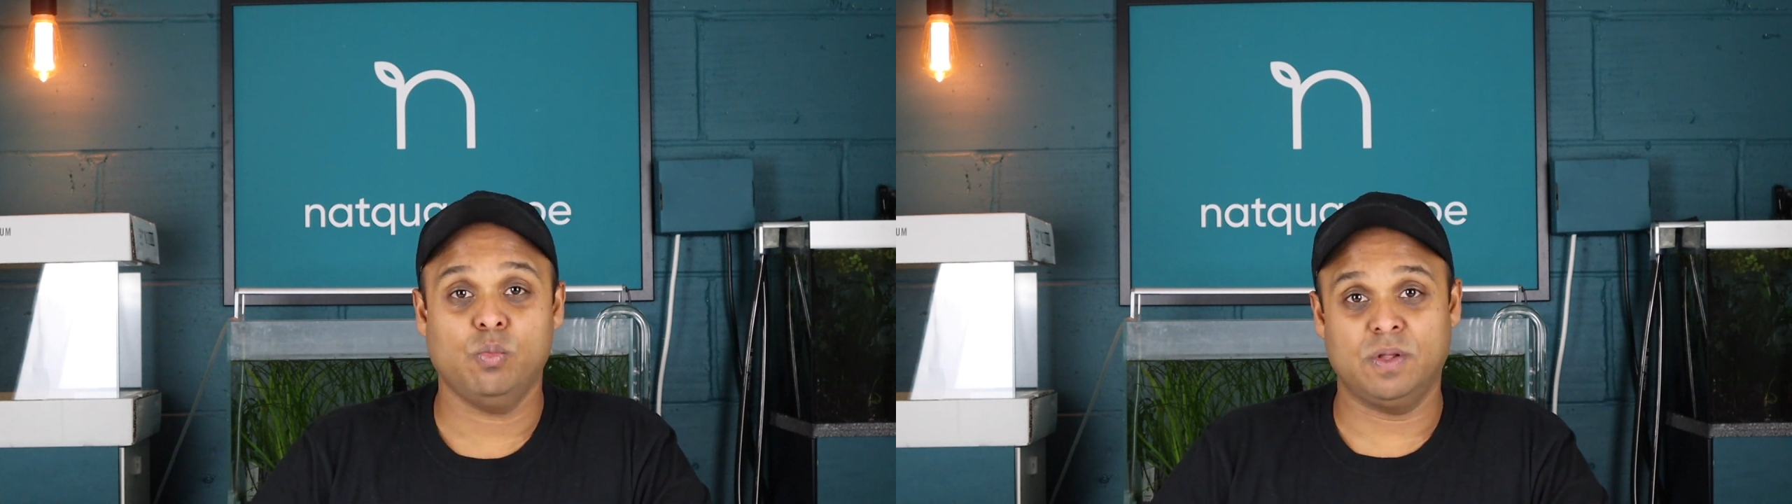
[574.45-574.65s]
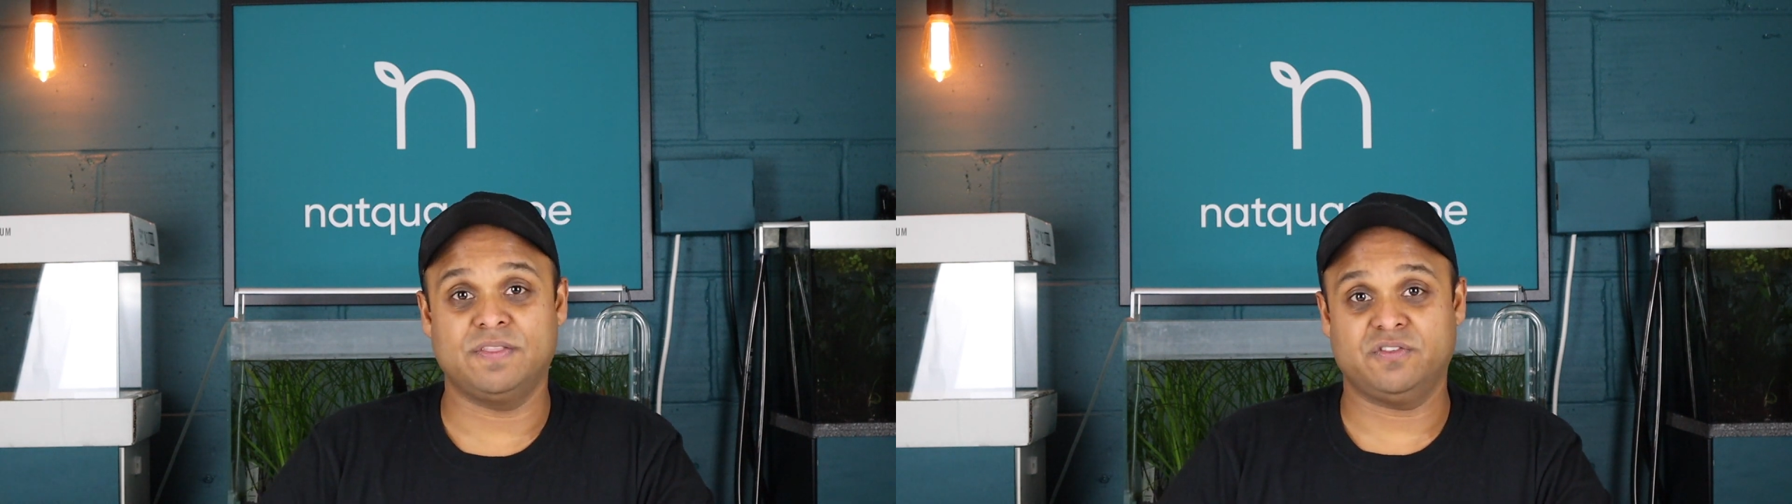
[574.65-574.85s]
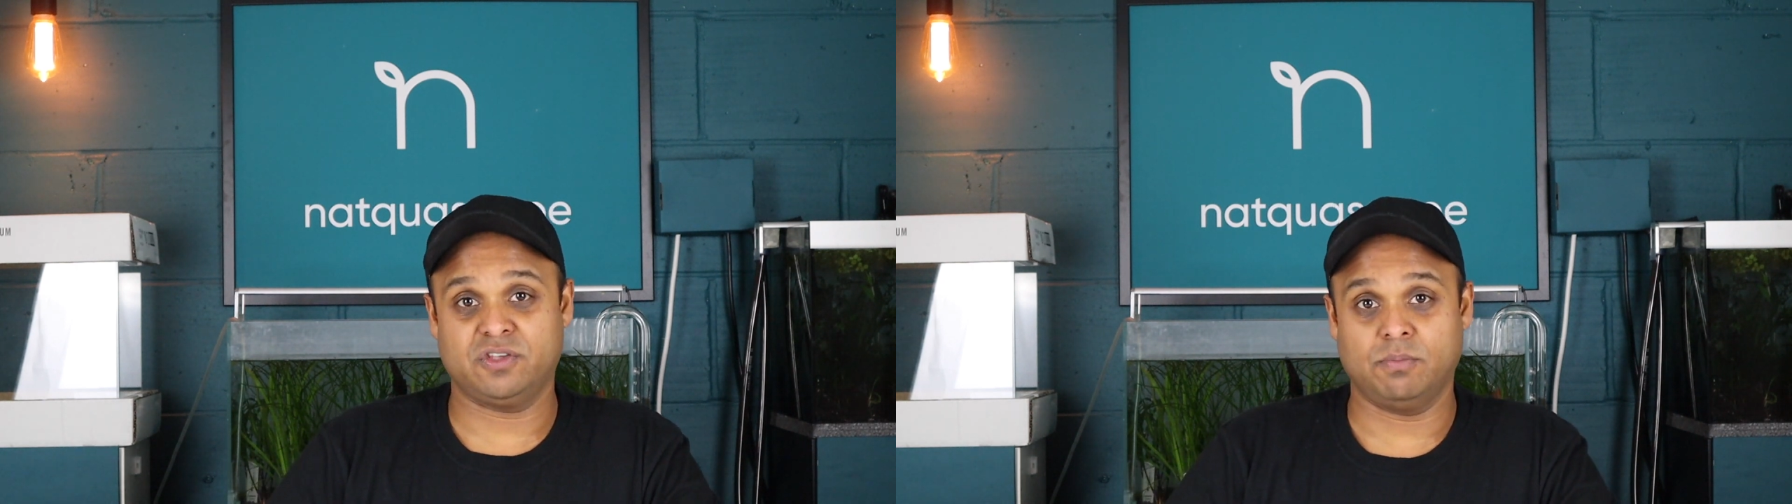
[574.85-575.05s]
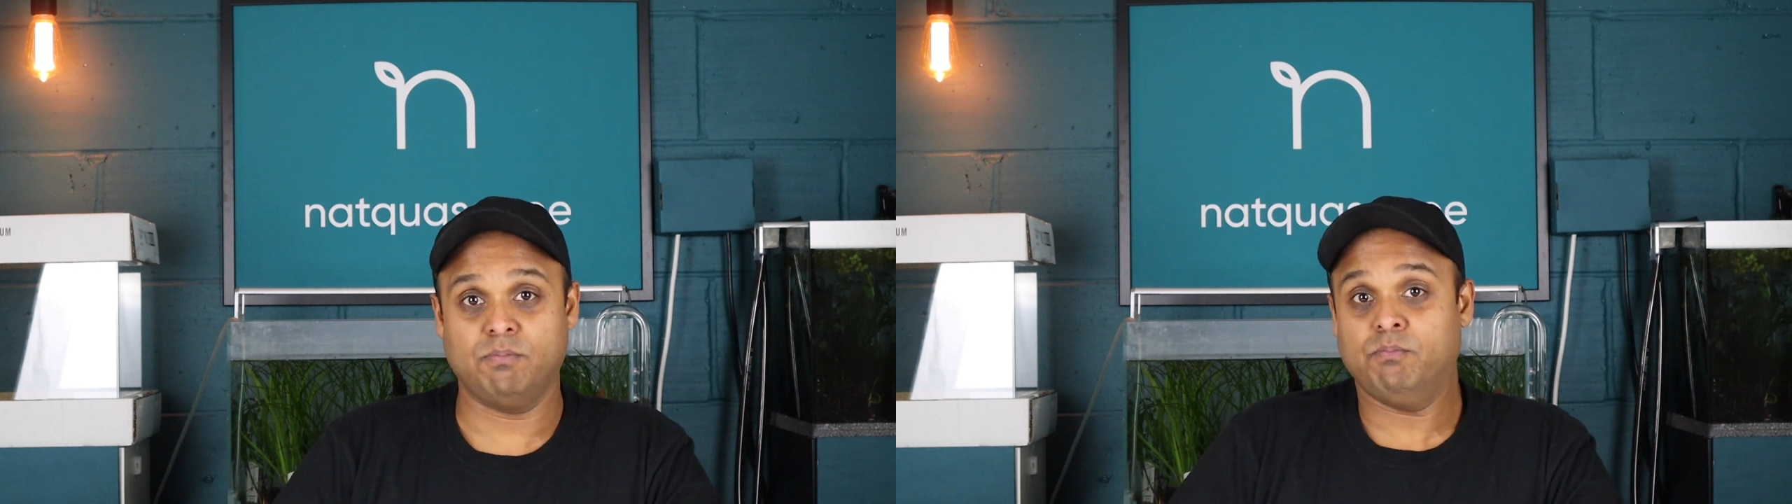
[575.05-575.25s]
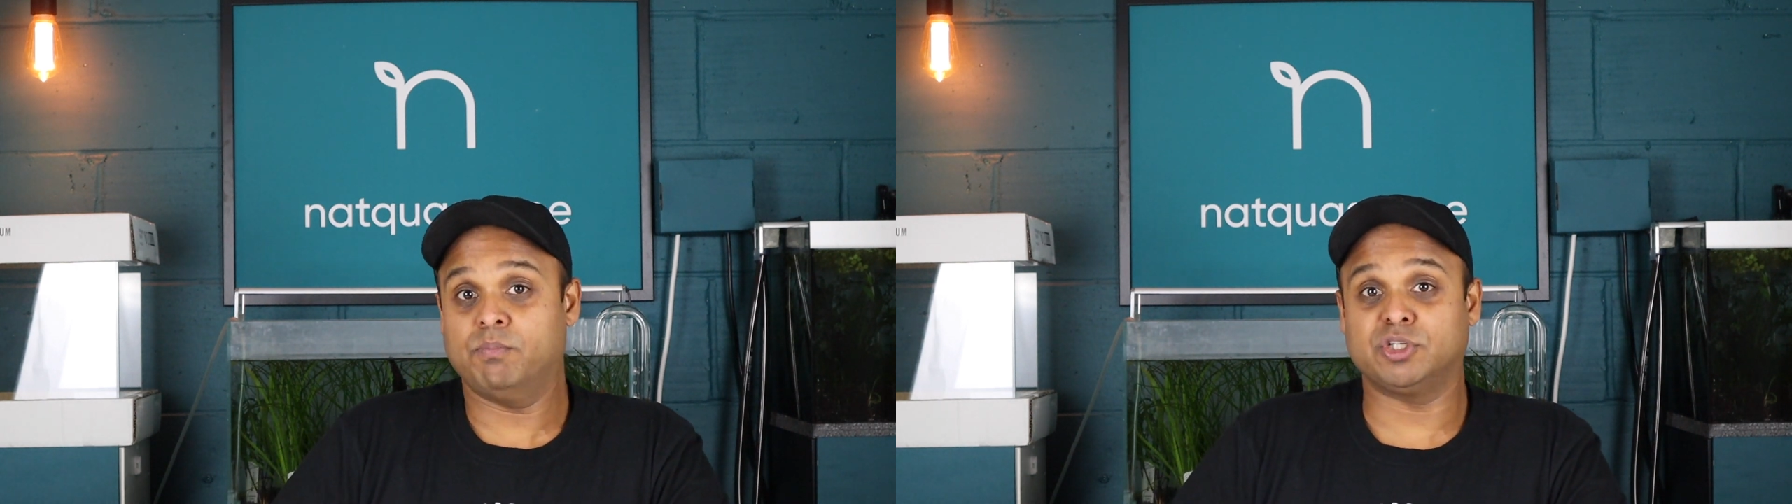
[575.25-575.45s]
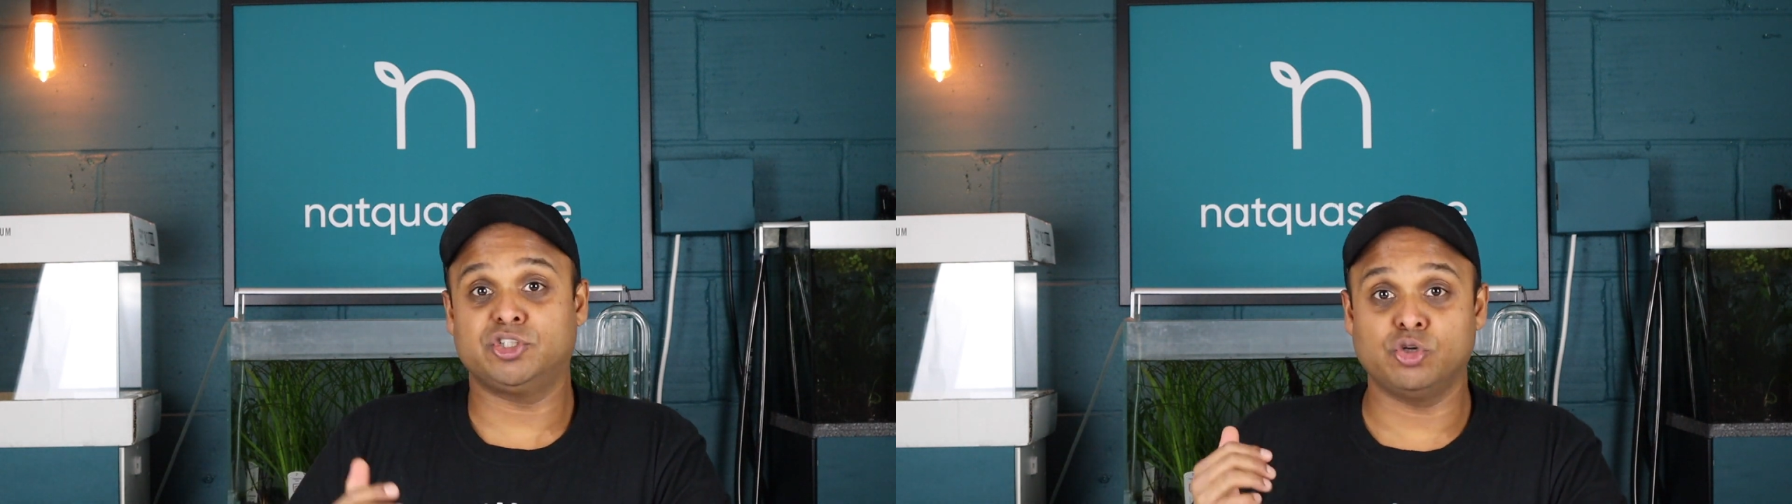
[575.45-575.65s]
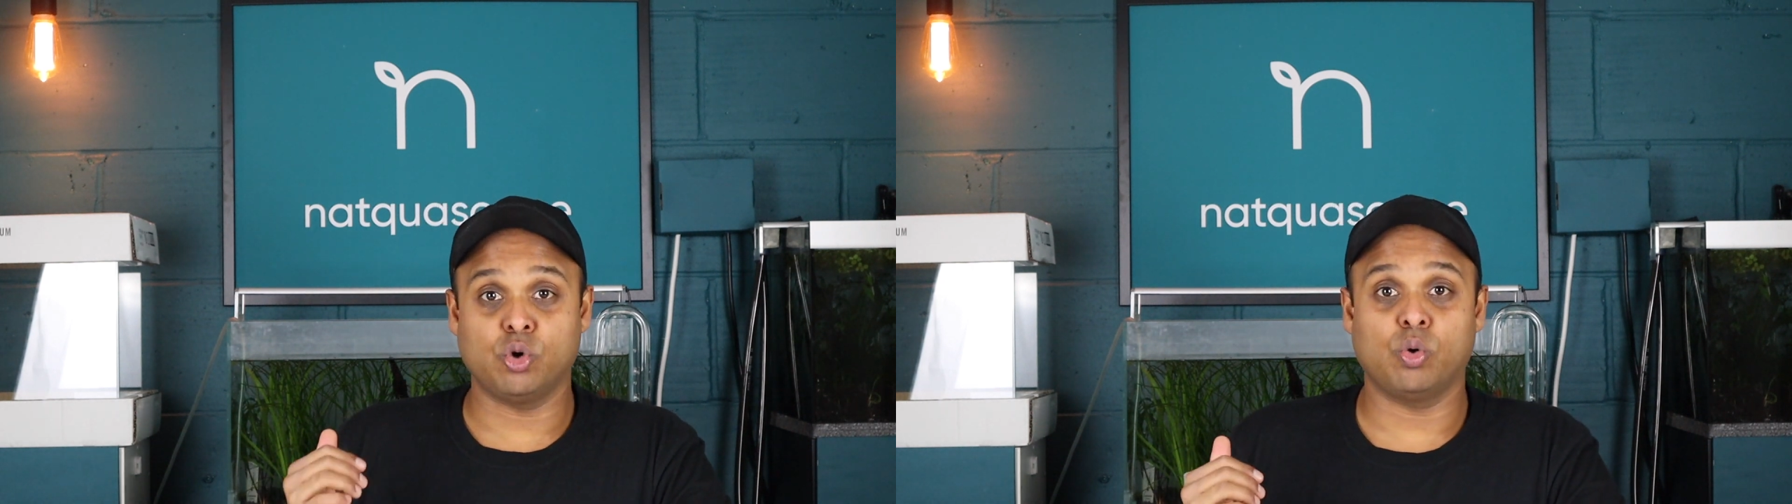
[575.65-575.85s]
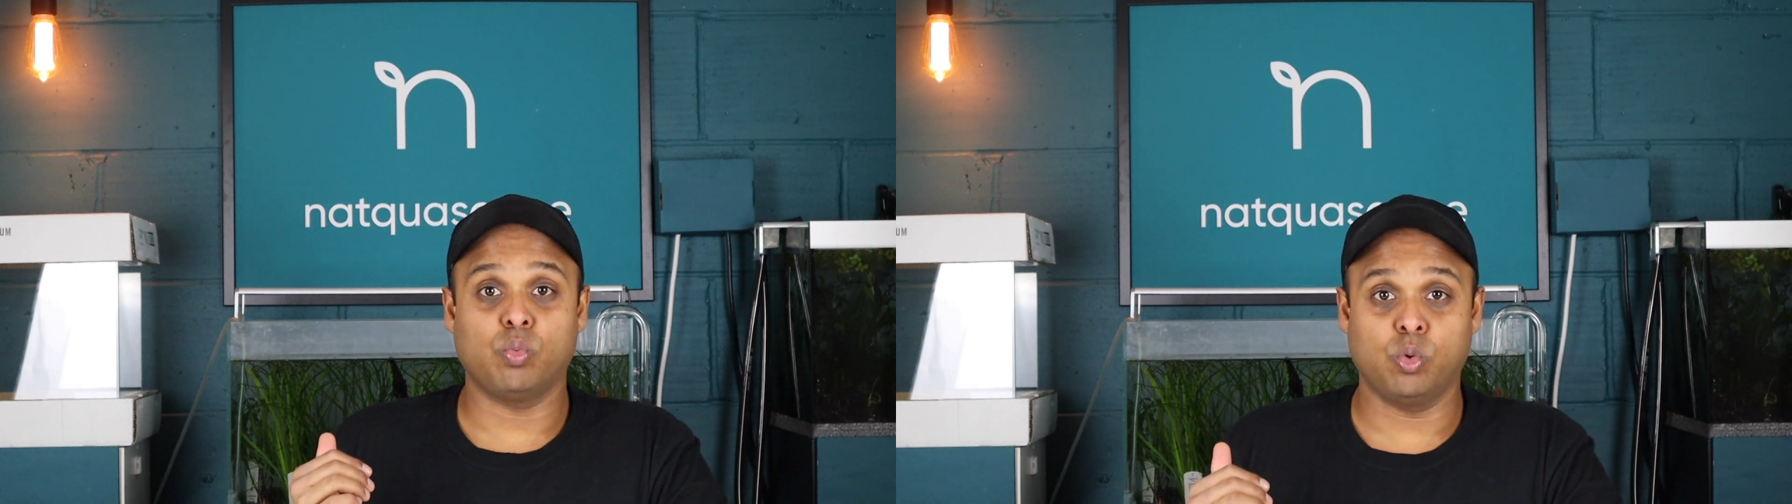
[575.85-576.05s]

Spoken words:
with some mature